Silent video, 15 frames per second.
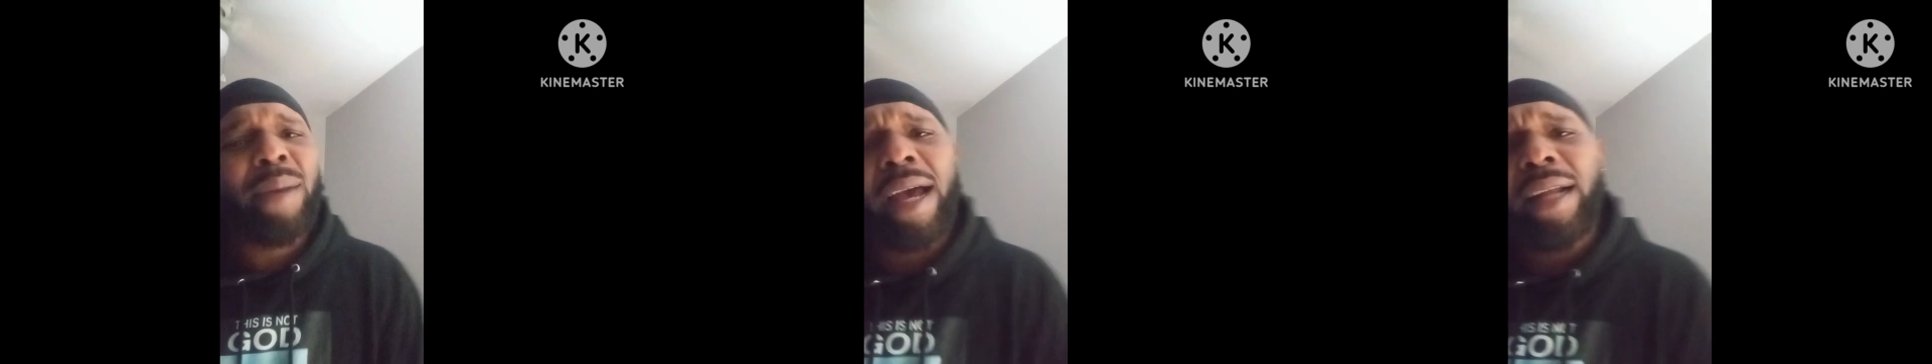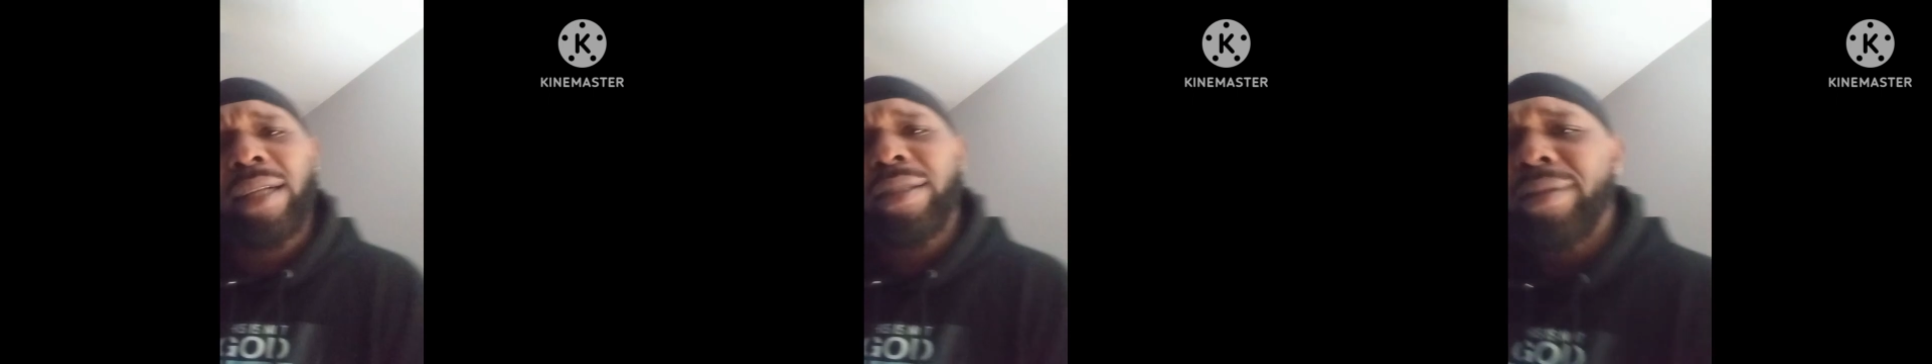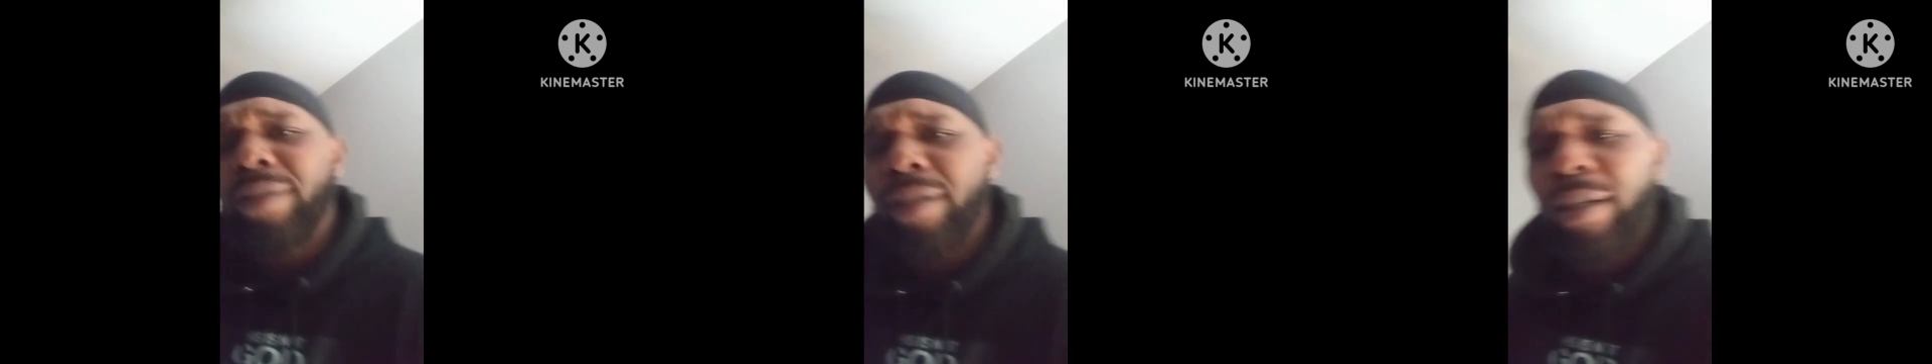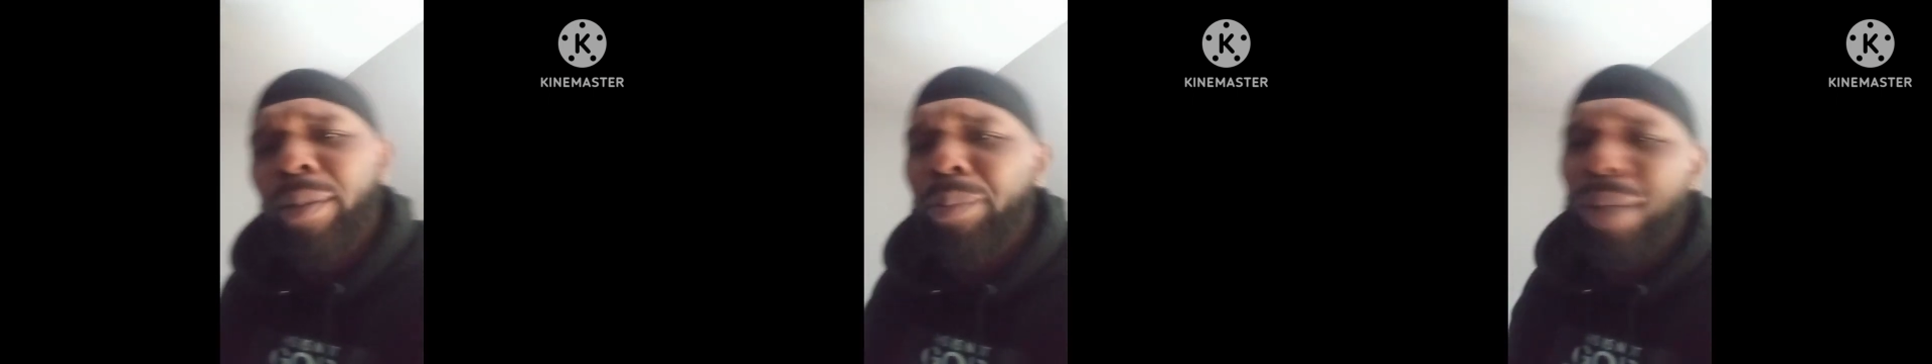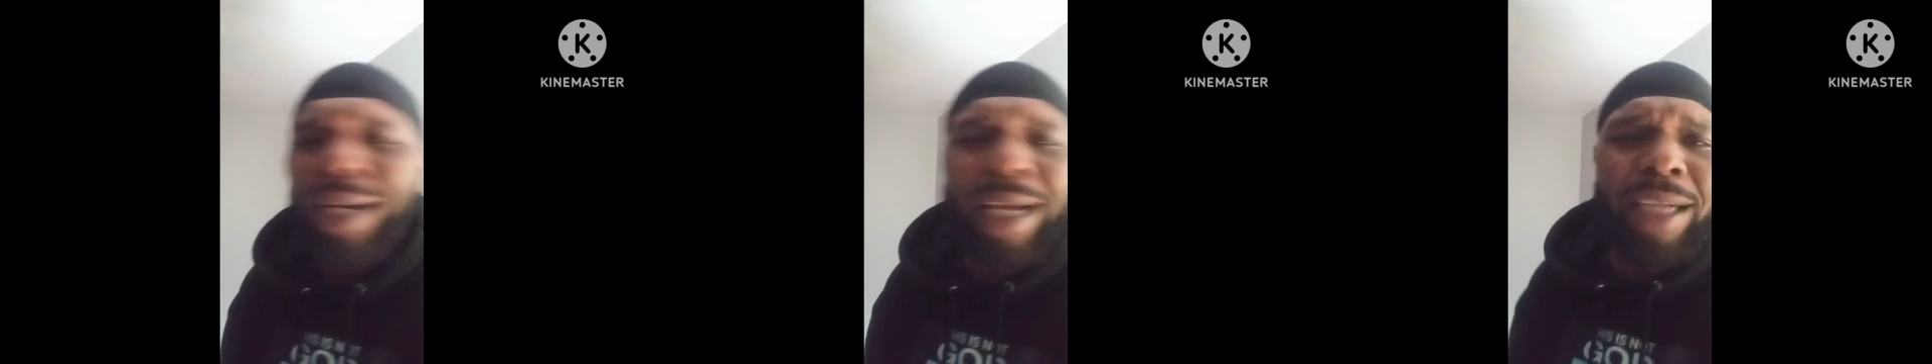about it,
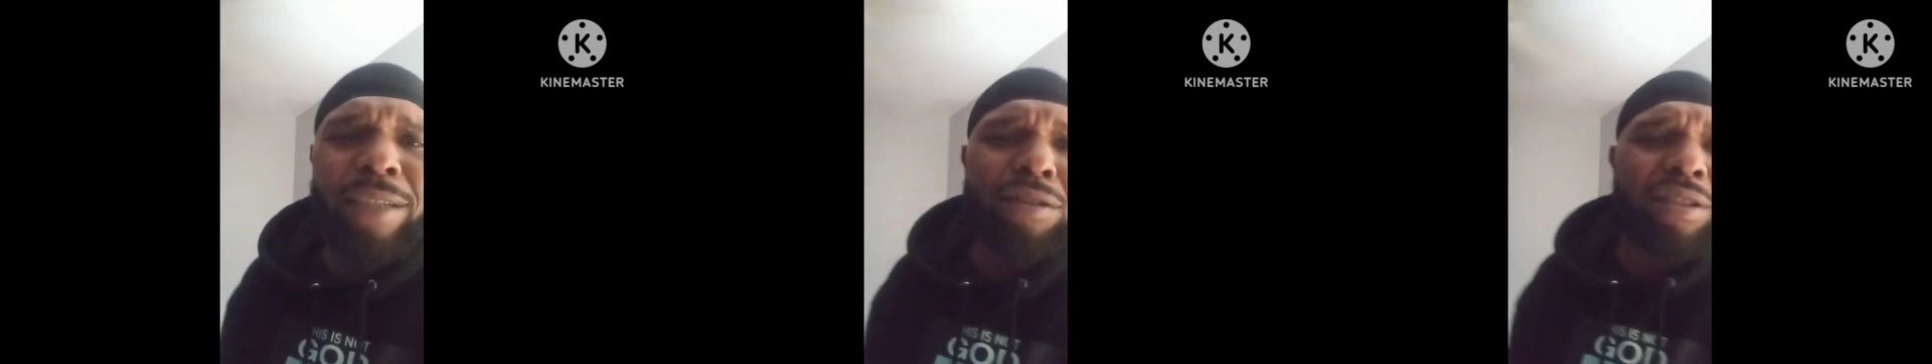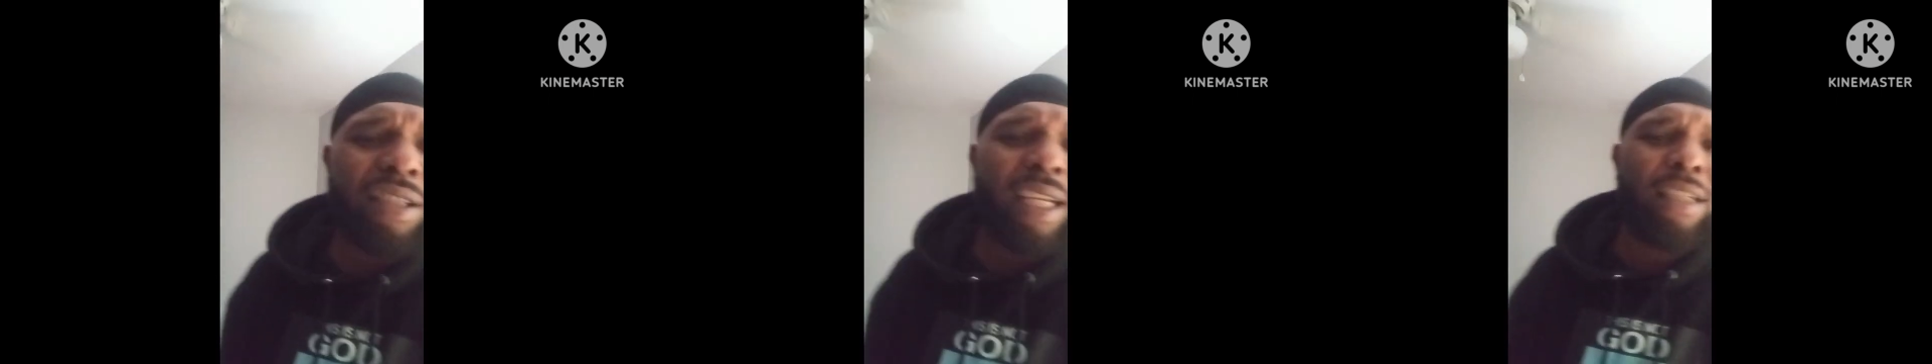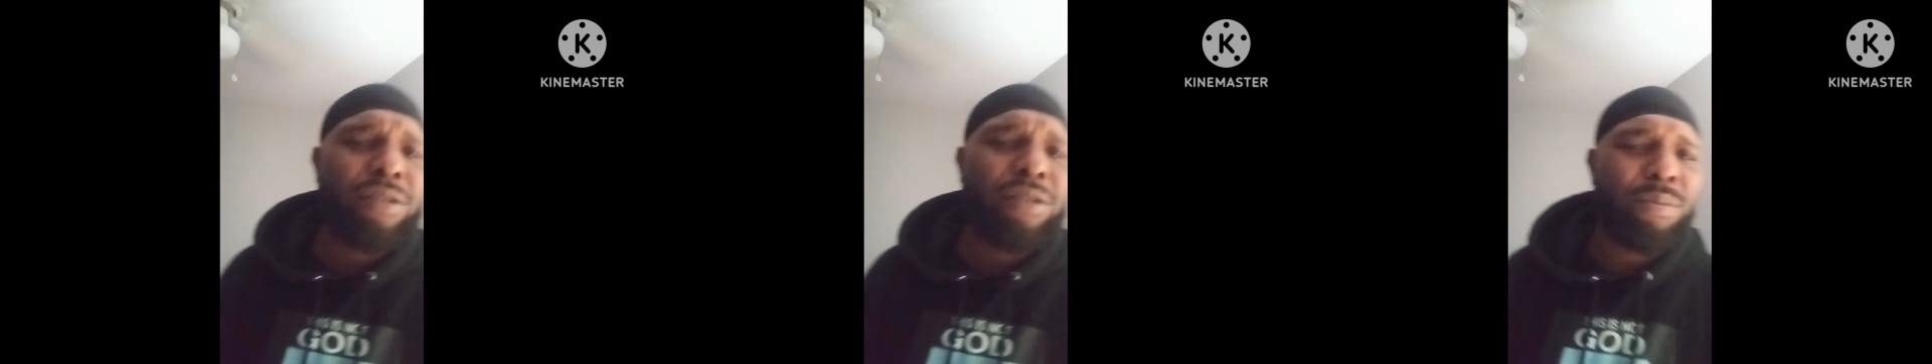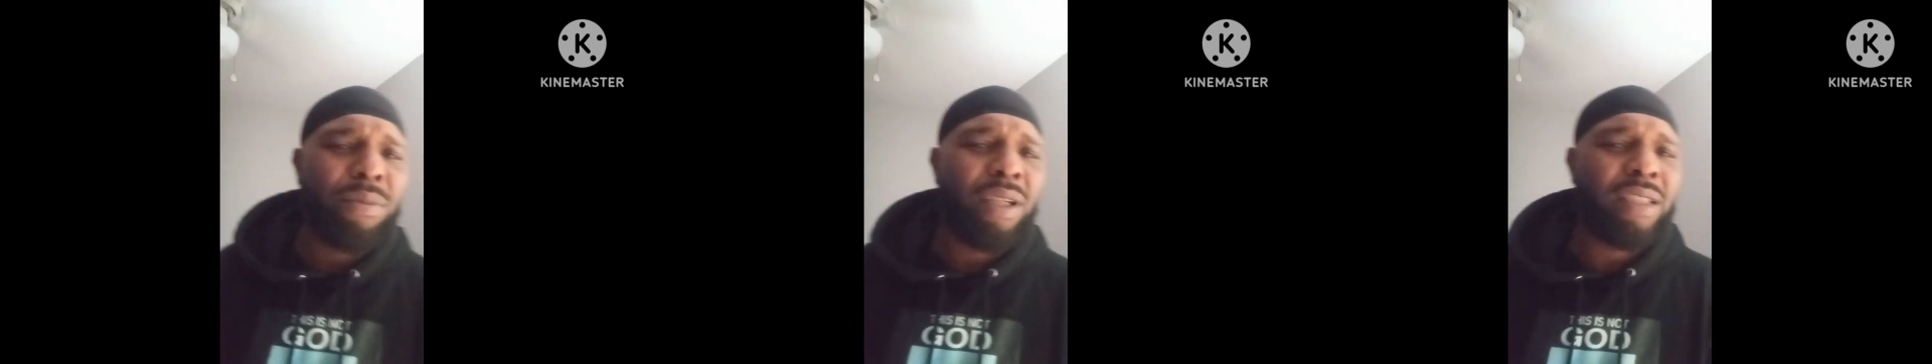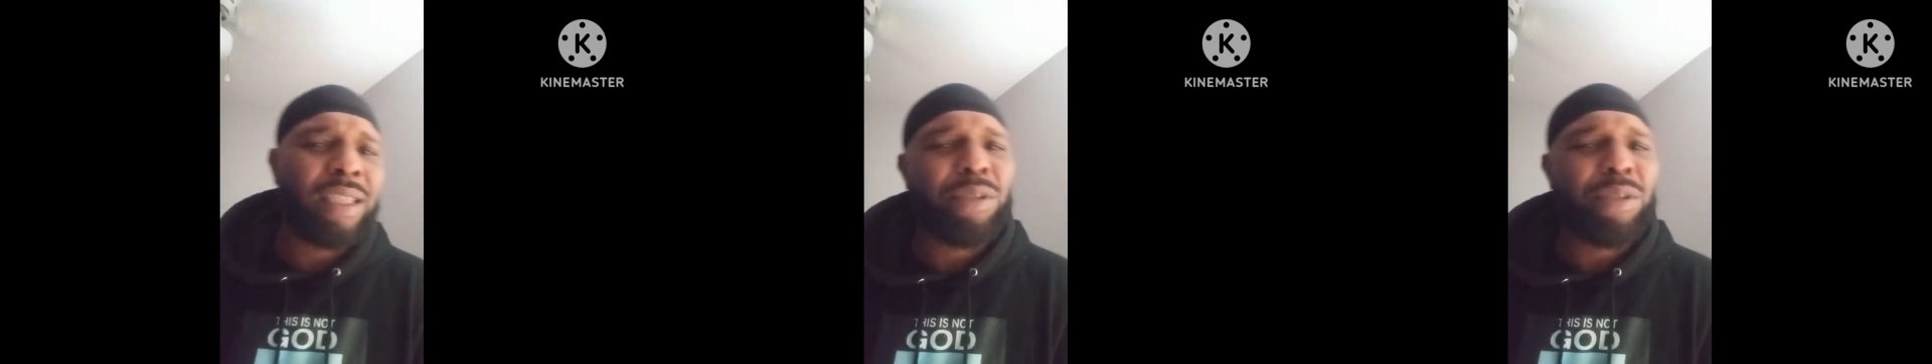but I ain't gonna say too much.